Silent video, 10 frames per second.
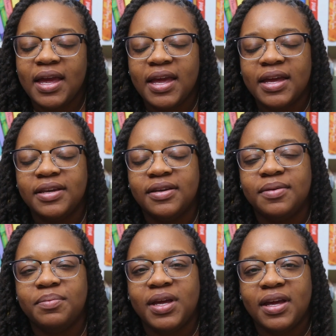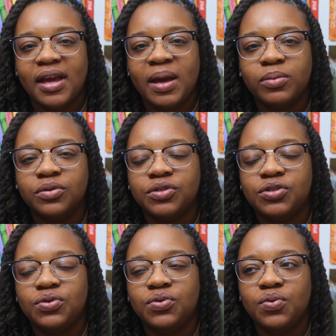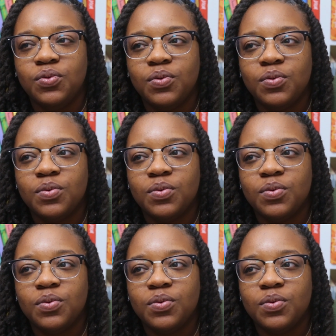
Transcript: in being able to